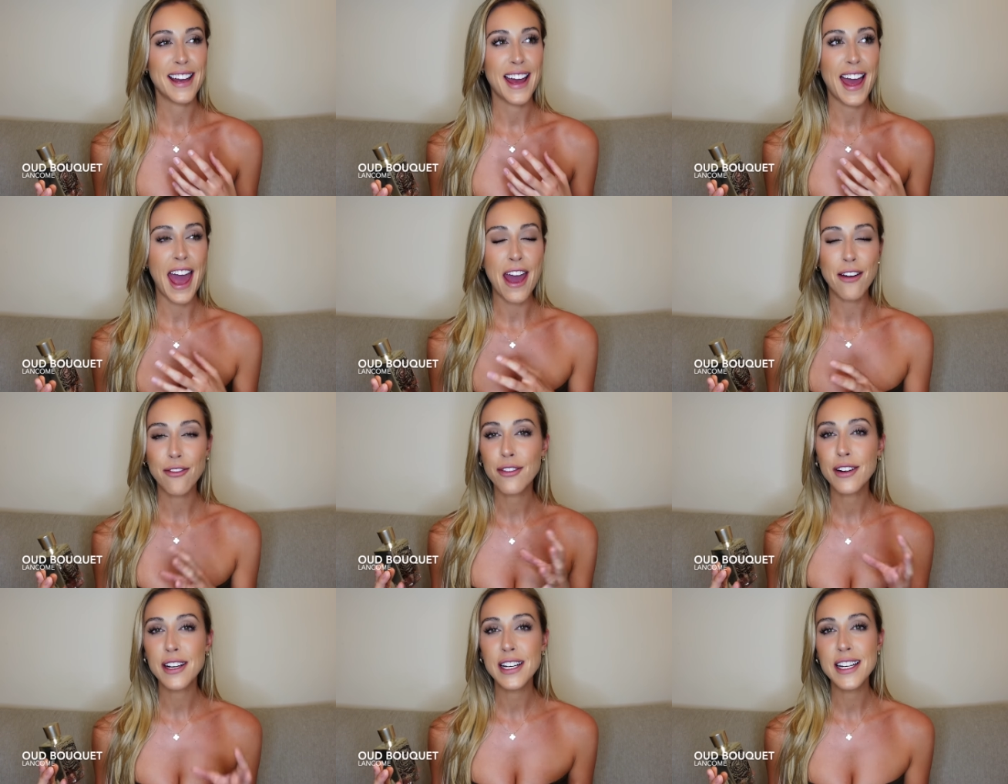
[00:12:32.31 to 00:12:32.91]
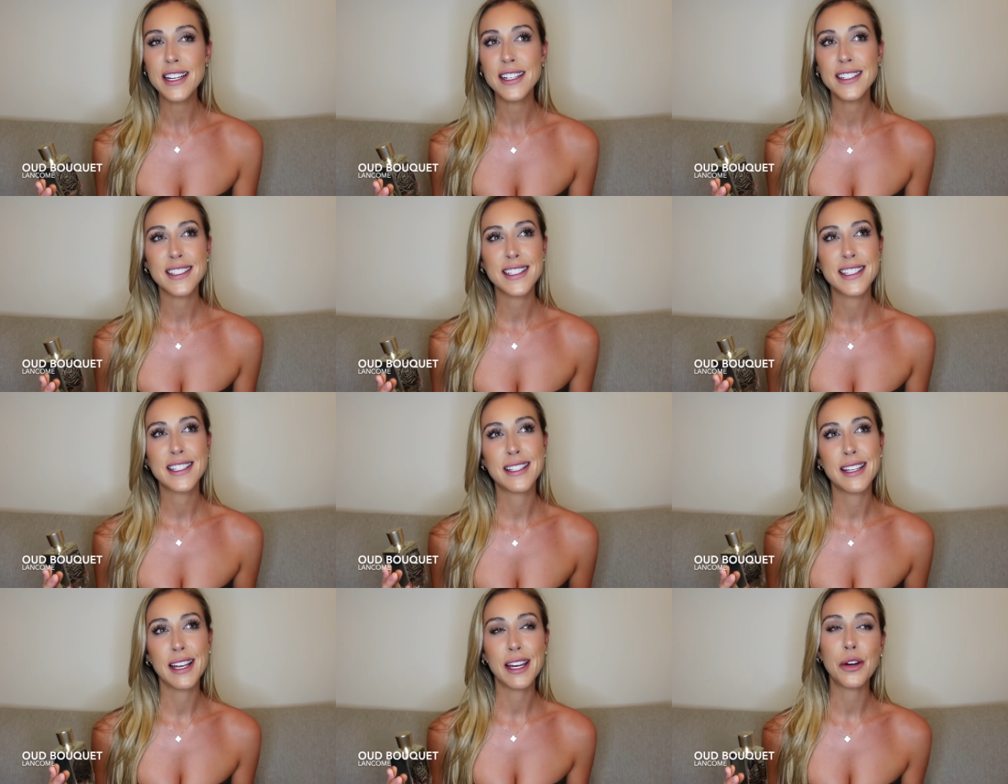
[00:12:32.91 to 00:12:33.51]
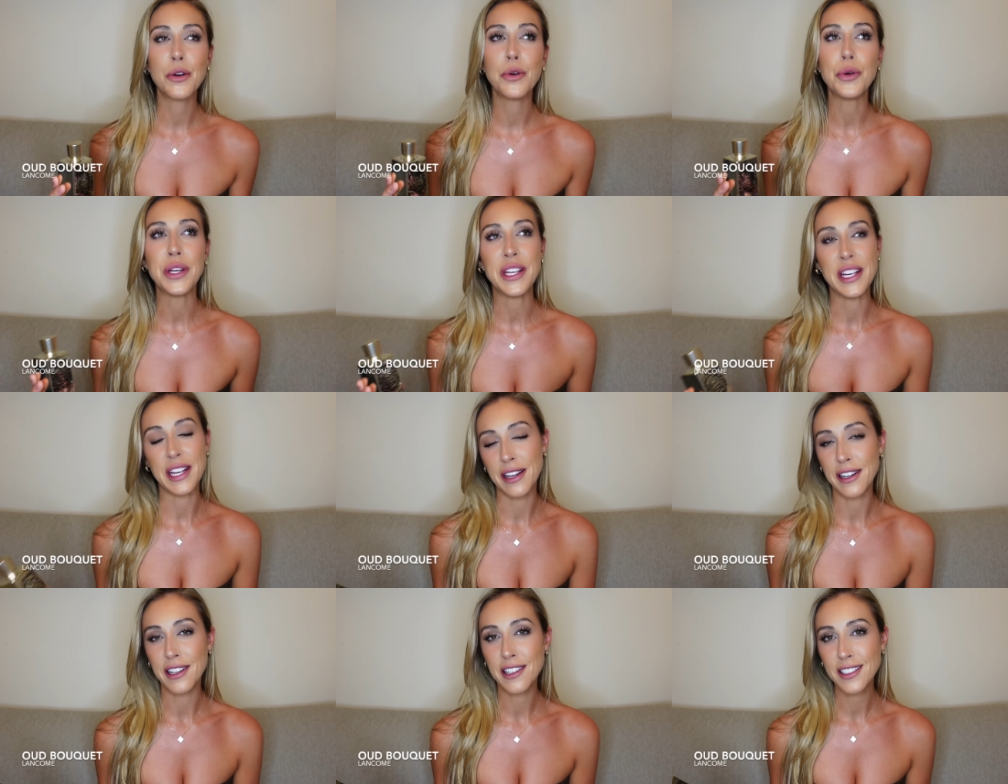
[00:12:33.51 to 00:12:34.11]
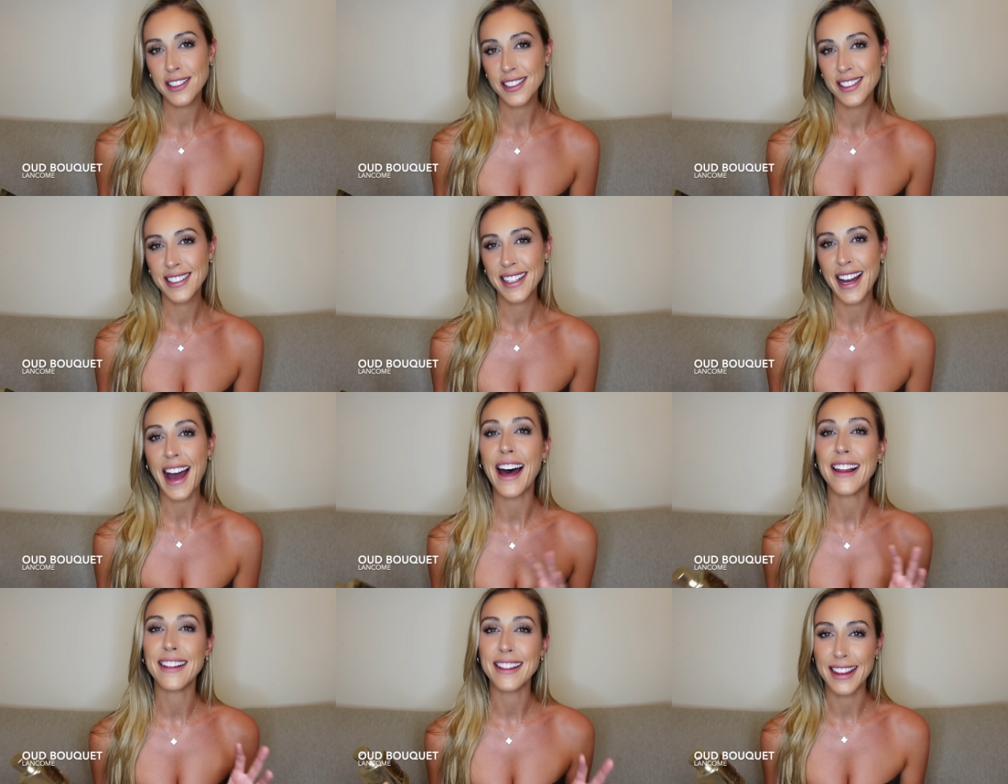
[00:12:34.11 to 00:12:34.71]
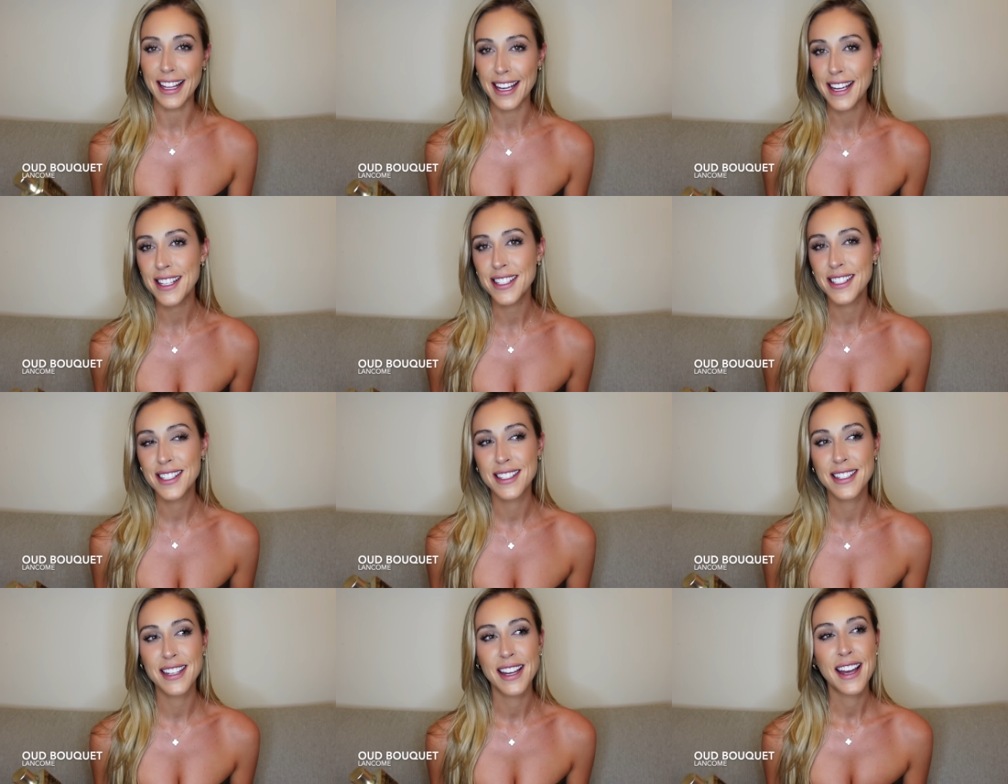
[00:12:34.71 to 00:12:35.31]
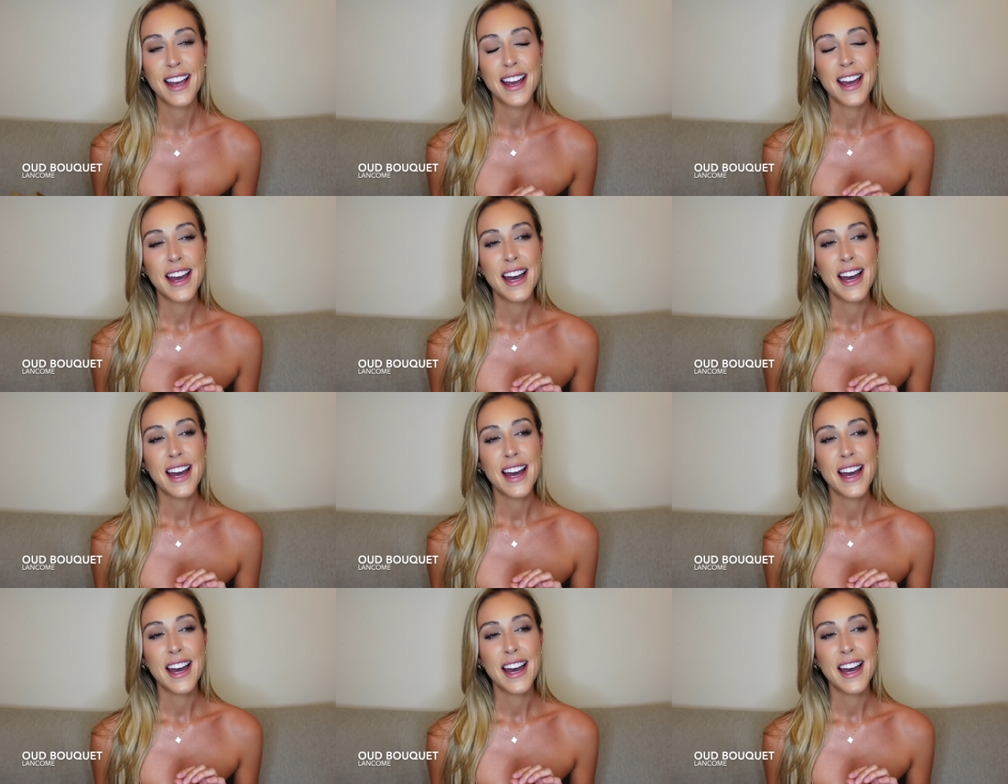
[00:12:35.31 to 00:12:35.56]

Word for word: every single year, at least,